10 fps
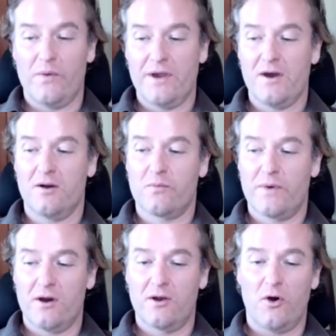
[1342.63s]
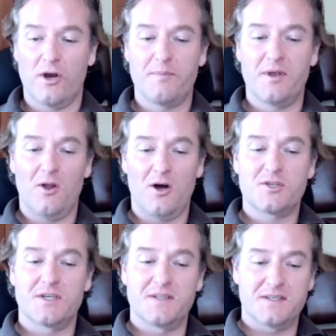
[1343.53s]
are going to be
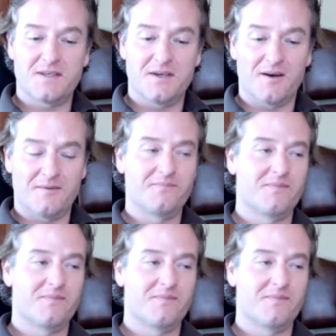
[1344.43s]
launching this year.